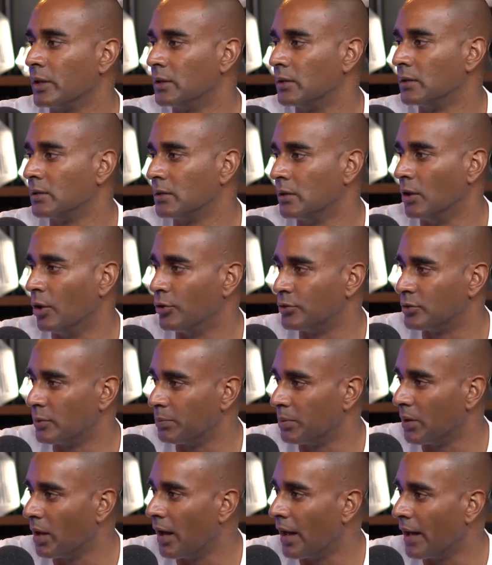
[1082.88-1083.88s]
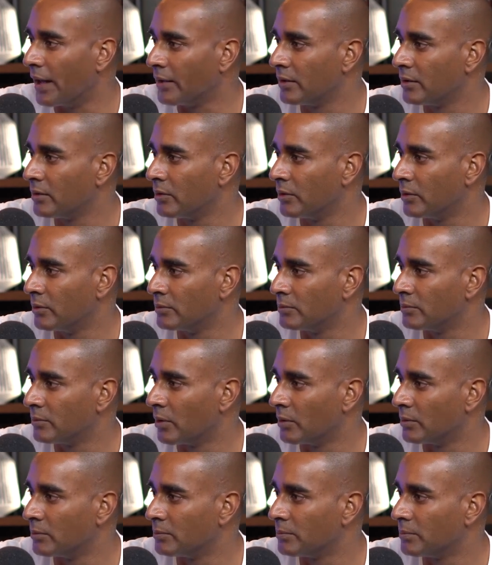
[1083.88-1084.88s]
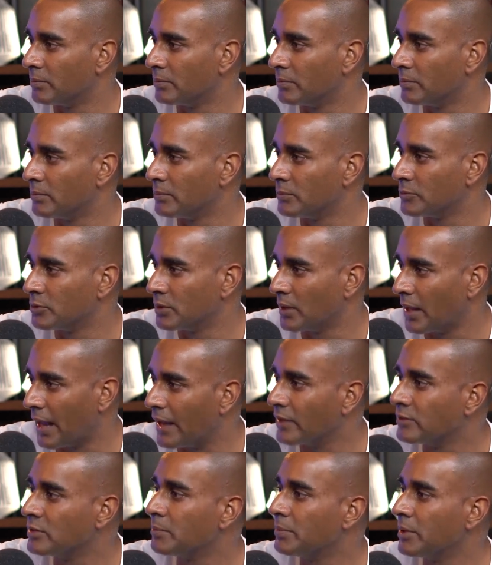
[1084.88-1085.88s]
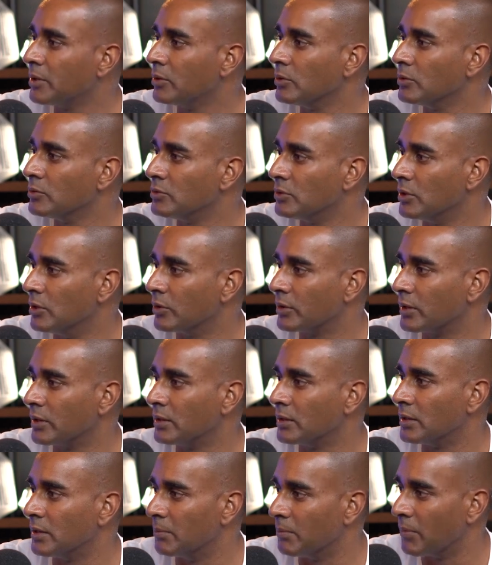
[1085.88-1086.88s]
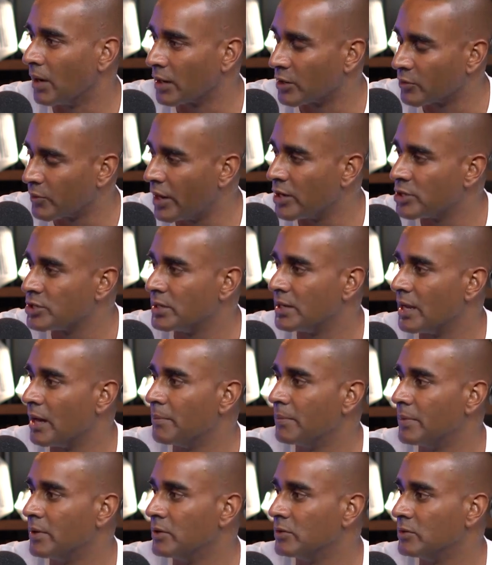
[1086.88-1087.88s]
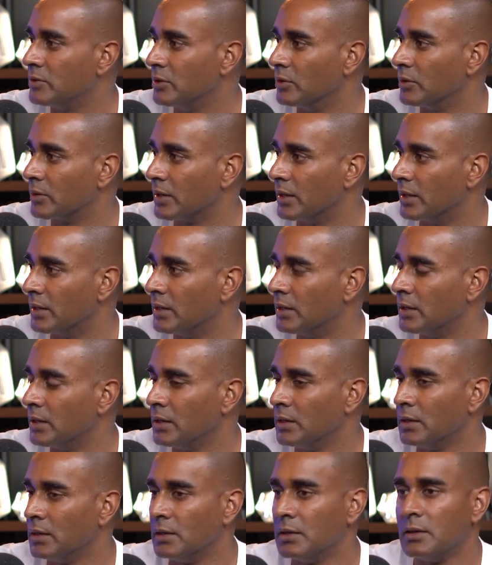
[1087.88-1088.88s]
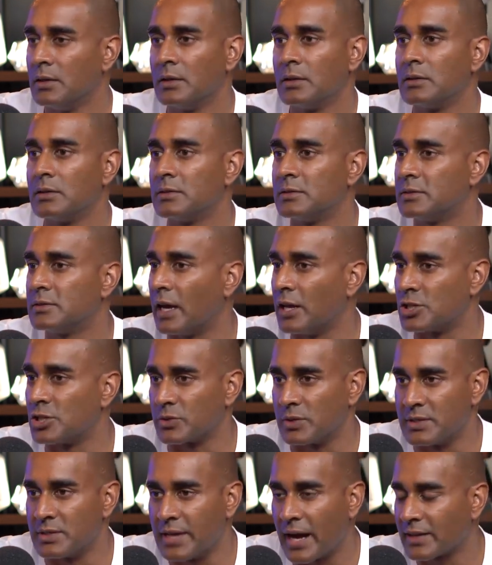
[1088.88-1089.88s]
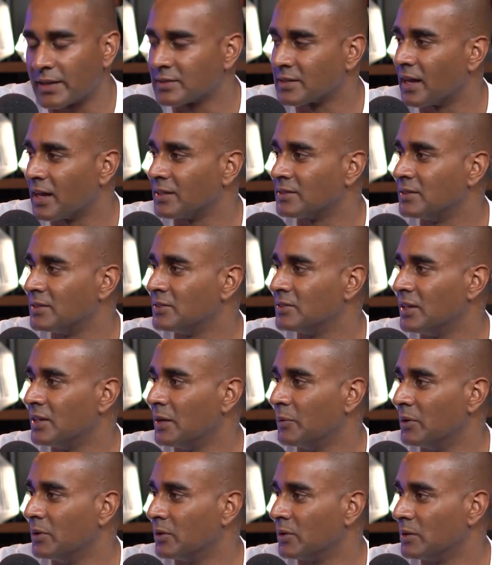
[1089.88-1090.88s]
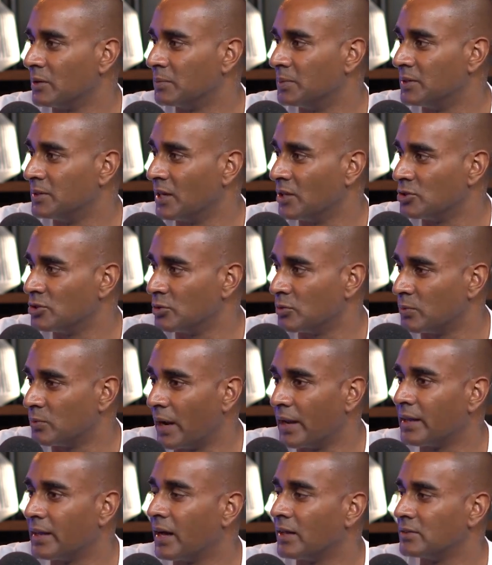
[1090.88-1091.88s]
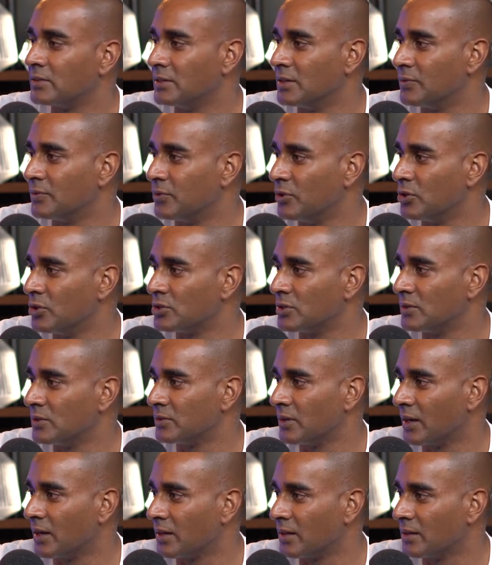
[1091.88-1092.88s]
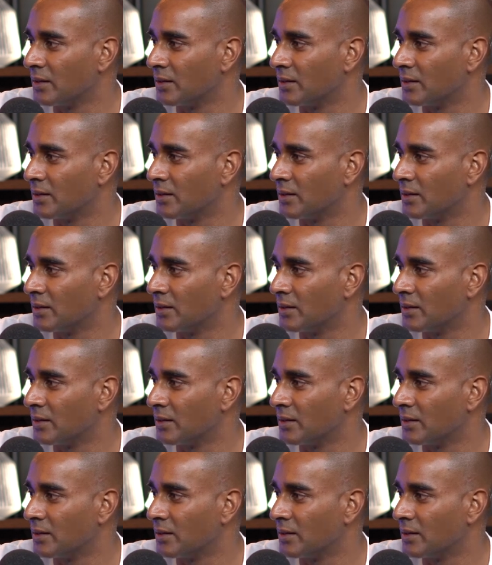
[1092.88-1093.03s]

at low supply on housing builds, you look at the migration numbers, you look at stage 3 tax cuts this year, we look at potential rate cuts in the future. It's like